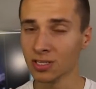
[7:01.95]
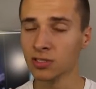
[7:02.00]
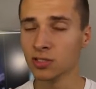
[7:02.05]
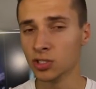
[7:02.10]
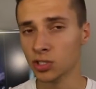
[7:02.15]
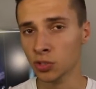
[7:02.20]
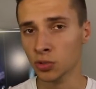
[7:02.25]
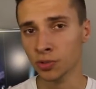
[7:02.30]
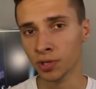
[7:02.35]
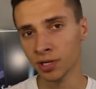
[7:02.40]
is
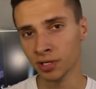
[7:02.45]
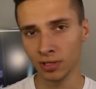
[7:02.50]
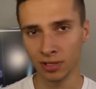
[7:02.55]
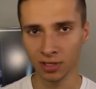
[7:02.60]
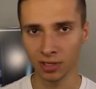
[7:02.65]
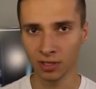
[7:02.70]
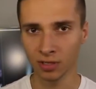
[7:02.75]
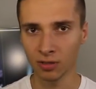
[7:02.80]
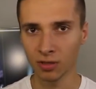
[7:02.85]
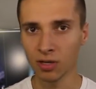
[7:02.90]

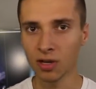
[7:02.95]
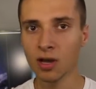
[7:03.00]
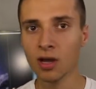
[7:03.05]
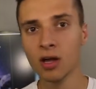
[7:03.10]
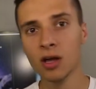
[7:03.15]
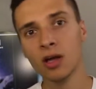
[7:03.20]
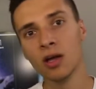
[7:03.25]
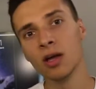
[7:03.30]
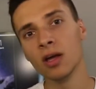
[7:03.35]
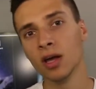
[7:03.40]
$299.
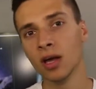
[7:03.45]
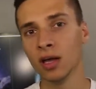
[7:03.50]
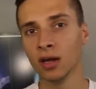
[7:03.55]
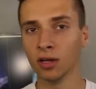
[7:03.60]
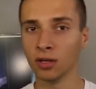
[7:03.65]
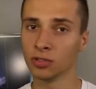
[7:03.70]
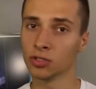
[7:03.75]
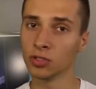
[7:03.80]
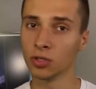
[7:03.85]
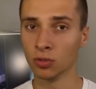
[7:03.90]

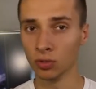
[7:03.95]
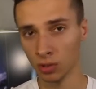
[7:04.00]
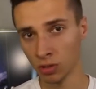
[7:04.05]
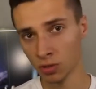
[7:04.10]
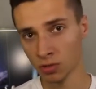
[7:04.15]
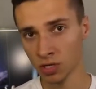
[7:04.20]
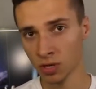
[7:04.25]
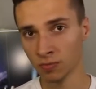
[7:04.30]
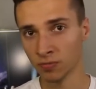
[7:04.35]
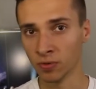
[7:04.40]
And so it
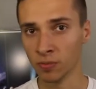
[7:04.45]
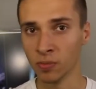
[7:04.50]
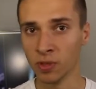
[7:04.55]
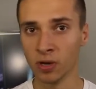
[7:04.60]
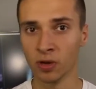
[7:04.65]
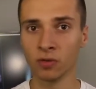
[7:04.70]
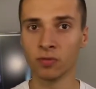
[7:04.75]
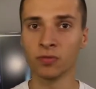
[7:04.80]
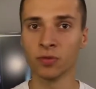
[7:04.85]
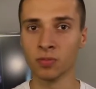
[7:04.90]
goes up from
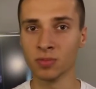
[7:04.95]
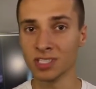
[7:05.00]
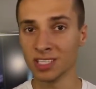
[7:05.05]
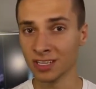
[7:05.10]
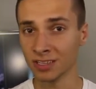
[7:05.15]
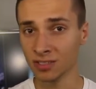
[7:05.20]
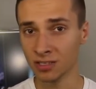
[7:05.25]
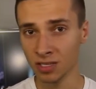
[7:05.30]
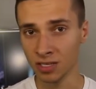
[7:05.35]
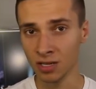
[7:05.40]
there, from
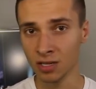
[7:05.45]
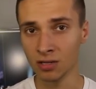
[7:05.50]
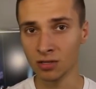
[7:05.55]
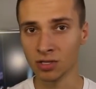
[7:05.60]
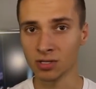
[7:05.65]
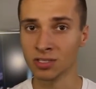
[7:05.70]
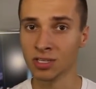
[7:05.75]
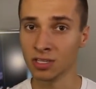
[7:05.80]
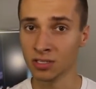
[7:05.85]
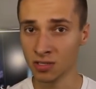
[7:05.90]
16
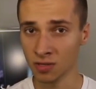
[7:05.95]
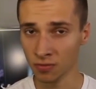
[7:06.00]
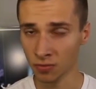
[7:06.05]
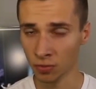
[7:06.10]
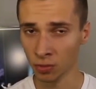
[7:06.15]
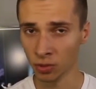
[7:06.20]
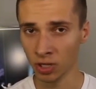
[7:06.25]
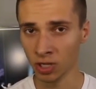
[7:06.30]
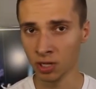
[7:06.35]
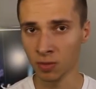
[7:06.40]
to
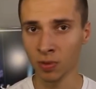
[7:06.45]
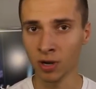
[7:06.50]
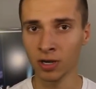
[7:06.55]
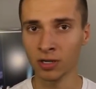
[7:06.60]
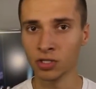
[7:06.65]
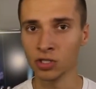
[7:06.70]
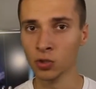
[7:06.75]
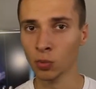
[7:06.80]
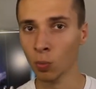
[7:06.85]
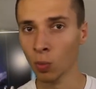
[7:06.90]
64
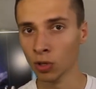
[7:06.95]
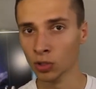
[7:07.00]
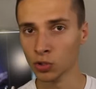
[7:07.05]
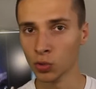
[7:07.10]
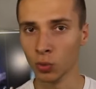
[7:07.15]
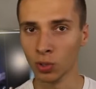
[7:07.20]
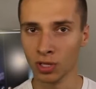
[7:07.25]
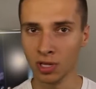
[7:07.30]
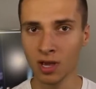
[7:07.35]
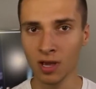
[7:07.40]
gigabyte to
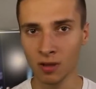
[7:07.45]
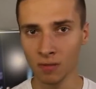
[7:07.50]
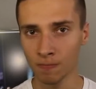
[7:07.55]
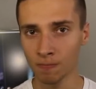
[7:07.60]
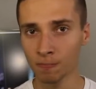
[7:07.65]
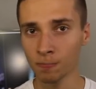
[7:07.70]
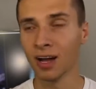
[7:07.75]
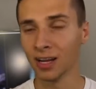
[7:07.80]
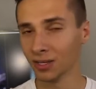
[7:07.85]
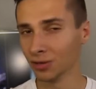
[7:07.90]

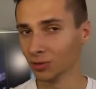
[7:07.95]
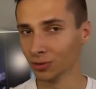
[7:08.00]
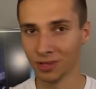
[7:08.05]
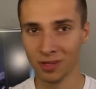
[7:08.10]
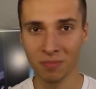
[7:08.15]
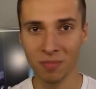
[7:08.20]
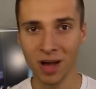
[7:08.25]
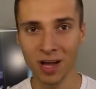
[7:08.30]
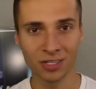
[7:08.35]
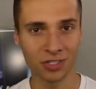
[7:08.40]
128. I can only
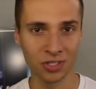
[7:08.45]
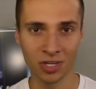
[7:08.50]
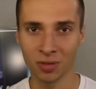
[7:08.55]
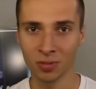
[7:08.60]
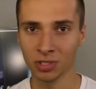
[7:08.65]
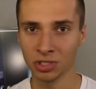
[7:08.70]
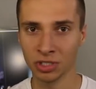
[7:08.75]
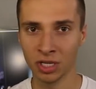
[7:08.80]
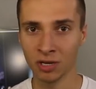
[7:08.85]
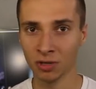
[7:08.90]
imagine how
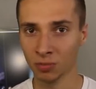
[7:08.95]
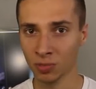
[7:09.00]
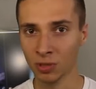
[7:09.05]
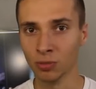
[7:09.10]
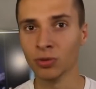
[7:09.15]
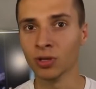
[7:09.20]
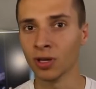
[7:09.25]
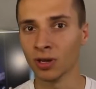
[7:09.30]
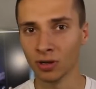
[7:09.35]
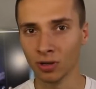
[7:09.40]
much that'll be
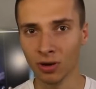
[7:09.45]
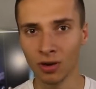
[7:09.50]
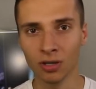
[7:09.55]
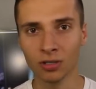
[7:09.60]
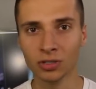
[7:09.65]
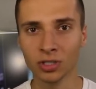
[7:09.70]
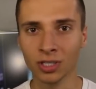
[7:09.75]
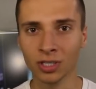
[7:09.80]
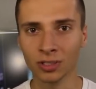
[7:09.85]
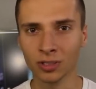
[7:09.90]
without a
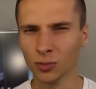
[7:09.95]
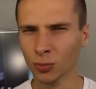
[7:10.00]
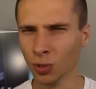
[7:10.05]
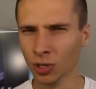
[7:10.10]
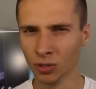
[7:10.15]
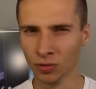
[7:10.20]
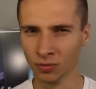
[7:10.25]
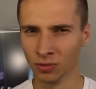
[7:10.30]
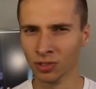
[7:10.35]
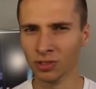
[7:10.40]
contract,
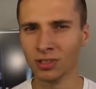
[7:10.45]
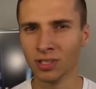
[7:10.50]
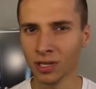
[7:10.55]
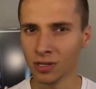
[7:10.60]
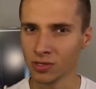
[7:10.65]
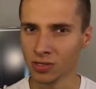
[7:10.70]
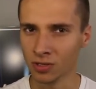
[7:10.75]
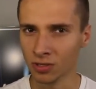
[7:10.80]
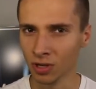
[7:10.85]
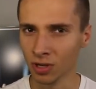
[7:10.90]
well over
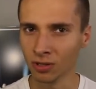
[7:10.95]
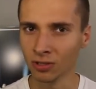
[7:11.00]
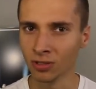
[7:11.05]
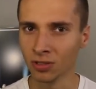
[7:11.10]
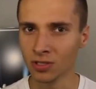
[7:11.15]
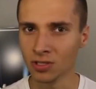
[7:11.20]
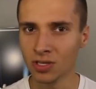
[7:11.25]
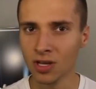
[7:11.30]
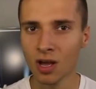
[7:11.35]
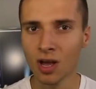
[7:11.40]

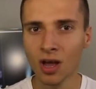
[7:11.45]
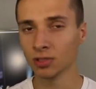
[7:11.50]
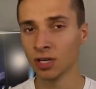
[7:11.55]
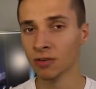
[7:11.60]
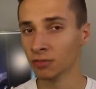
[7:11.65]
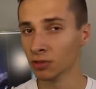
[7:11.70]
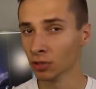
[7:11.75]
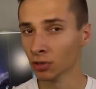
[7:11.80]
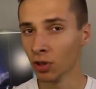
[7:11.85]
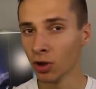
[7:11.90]
$1,000.
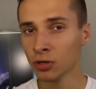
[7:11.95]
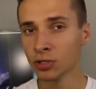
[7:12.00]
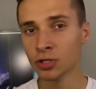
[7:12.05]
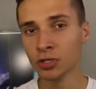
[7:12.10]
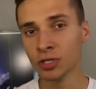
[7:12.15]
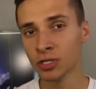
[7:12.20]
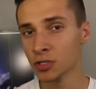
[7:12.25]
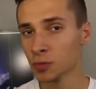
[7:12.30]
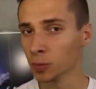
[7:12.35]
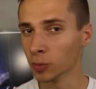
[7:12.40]
If the larger
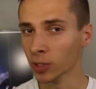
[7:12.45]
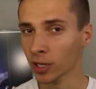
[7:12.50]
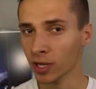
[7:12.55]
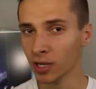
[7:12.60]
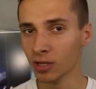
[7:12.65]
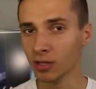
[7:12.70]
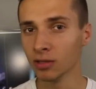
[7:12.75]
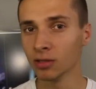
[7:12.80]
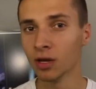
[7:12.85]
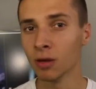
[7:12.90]

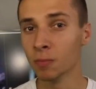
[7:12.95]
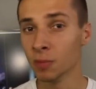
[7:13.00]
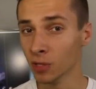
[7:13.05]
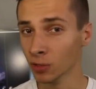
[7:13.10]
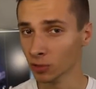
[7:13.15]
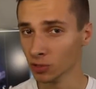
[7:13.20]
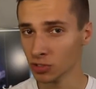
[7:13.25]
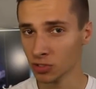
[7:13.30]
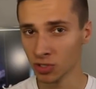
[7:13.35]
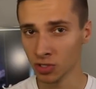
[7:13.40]
display
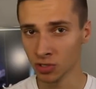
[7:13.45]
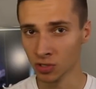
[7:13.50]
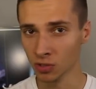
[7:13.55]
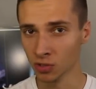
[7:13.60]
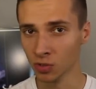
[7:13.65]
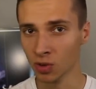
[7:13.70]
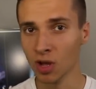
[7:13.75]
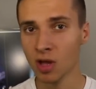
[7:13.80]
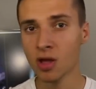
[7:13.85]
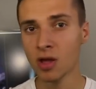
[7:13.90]
appeals to
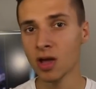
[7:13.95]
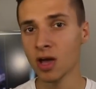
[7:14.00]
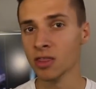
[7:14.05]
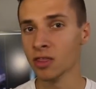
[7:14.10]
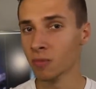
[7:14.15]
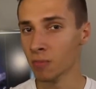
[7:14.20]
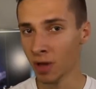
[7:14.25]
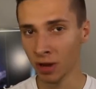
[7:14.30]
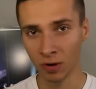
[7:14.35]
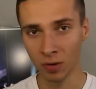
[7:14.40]
you and
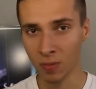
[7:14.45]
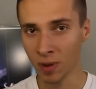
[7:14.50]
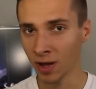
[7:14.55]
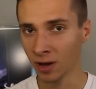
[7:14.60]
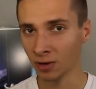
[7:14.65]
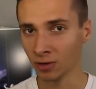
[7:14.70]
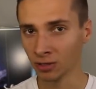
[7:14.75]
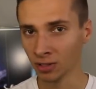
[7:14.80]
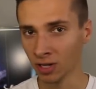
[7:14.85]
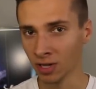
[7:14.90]
the better
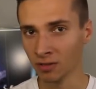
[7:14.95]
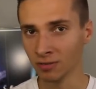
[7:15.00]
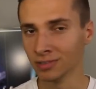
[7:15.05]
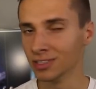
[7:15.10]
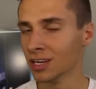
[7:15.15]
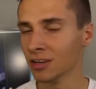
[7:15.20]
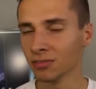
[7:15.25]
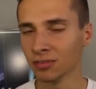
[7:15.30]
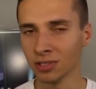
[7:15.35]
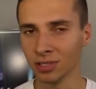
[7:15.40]
battery life,
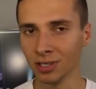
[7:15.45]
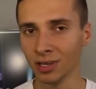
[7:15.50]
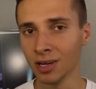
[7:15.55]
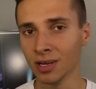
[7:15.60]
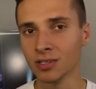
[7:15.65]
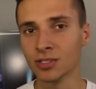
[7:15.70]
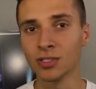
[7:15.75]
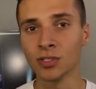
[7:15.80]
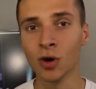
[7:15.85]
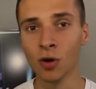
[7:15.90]
definitely
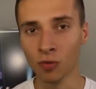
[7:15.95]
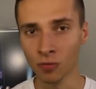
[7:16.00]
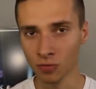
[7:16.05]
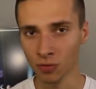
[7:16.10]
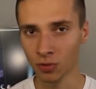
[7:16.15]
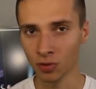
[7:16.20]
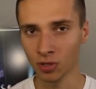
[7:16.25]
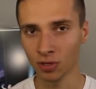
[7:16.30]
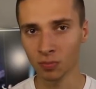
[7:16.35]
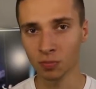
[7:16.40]
guys, go
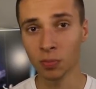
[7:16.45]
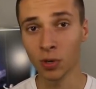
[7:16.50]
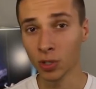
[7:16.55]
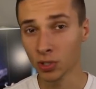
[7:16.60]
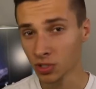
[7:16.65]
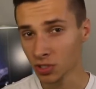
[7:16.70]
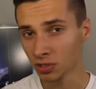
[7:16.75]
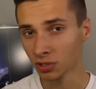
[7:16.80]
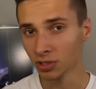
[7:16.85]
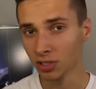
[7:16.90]
for it.
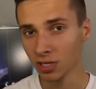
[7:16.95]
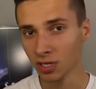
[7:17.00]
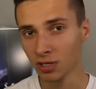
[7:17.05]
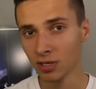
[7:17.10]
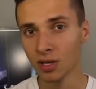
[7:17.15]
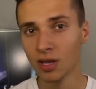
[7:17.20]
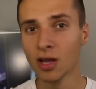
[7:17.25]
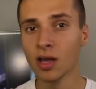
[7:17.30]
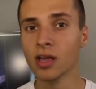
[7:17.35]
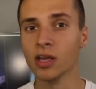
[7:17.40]
Personally,